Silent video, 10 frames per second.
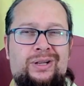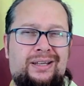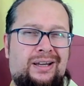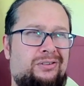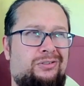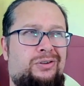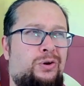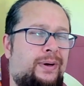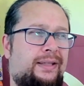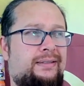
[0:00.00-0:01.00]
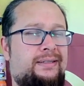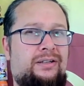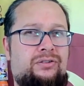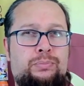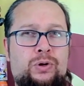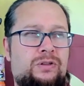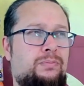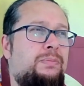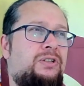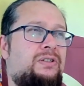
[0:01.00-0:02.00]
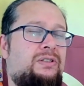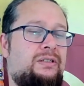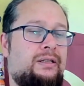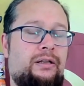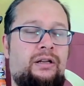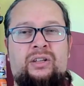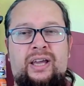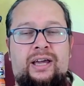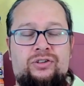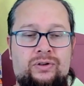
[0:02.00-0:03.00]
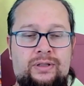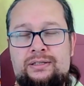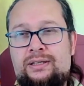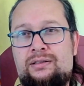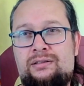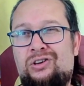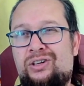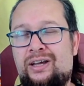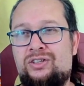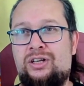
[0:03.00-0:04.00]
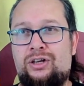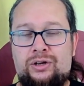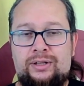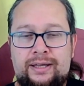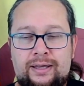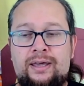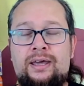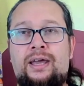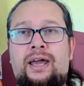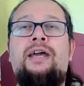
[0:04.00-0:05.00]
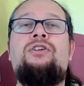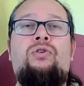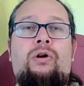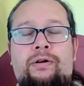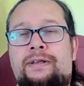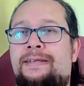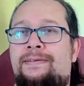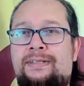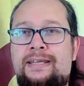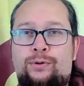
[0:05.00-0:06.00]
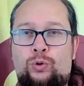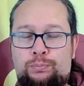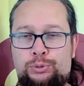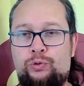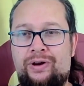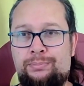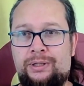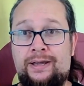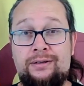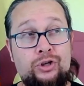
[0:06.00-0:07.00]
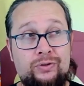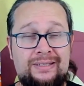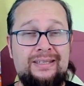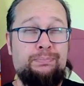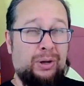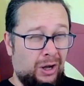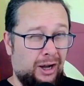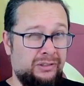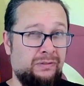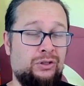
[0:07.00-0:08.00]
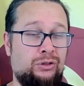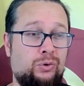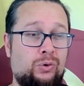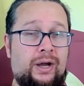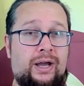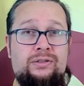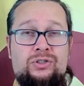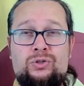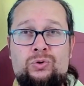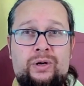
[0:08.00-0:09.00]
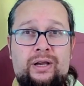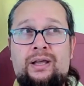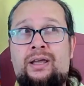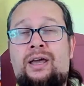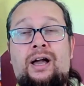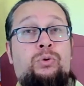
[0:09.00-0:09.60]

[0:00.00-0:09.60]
like, I don't know about this extra bonus, maybe just this a little extra that's not actually a good, like an extra on a D V D or a Blu-ray player. No, this is part of the lore and story. I would